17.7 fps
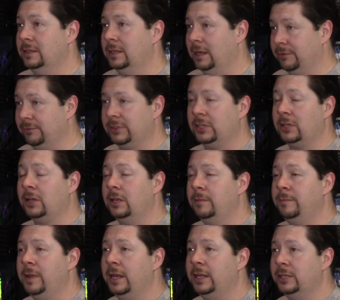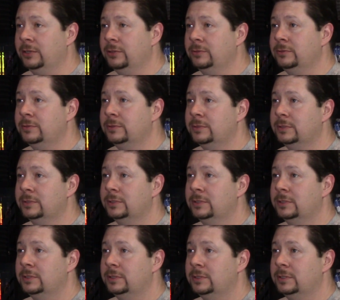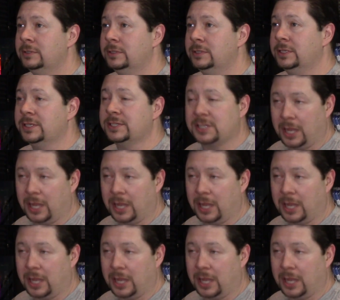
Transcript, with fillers: everything on the menu is